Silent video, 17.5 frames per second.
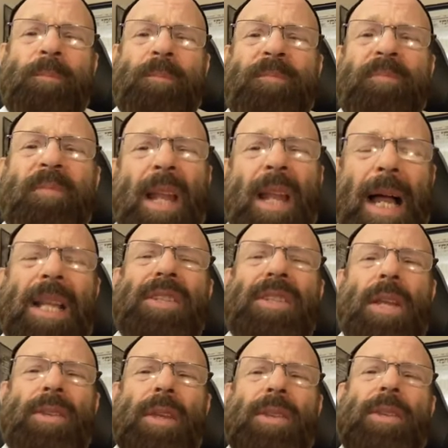I
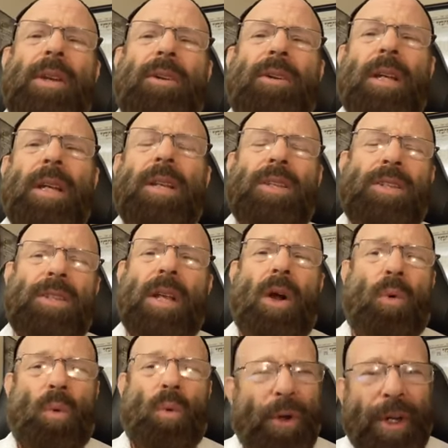said that there is a
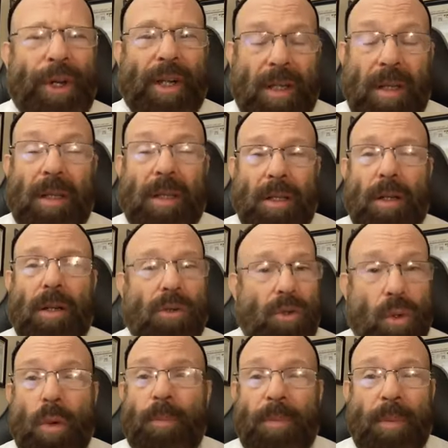real
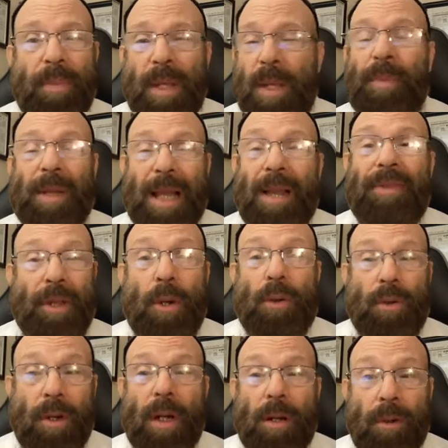group of people out there
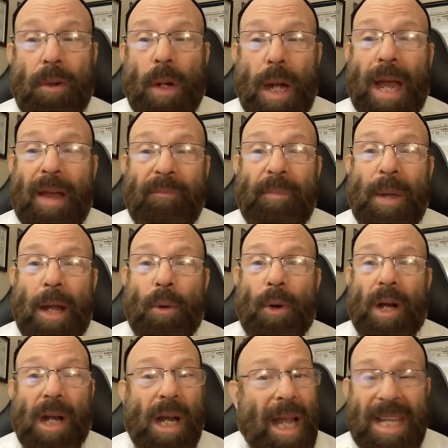who have
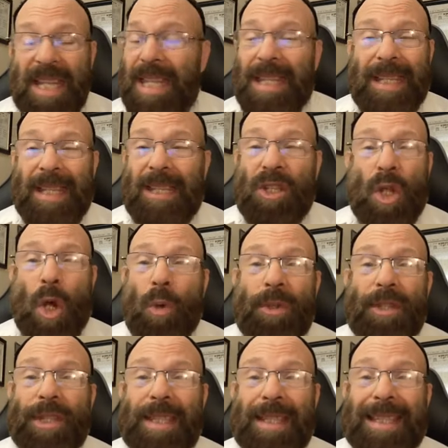power. I
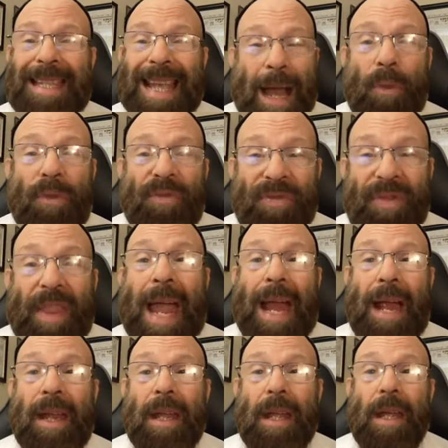don't doubt
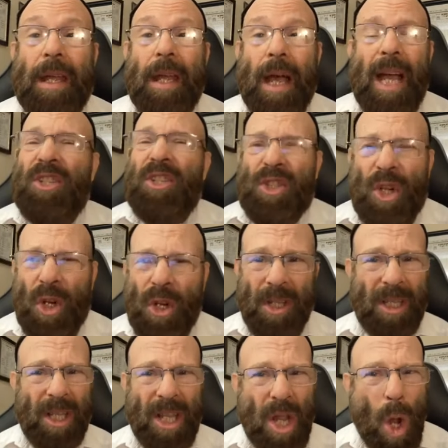that. I
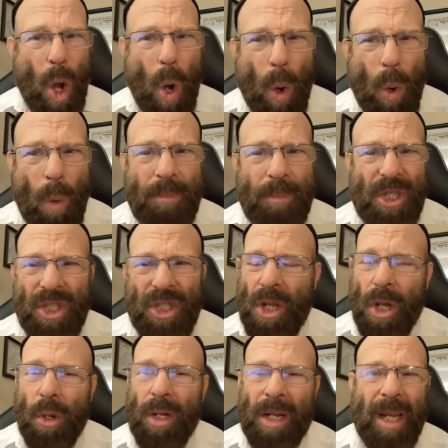certainly hope
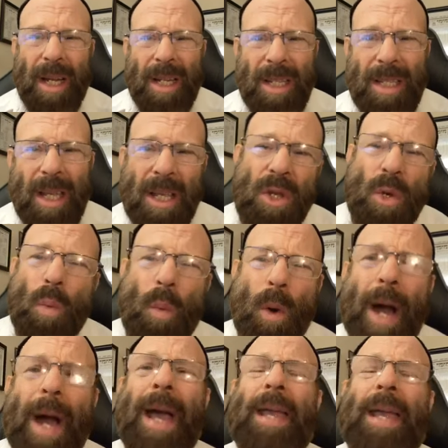so, and I'm going to tell you why.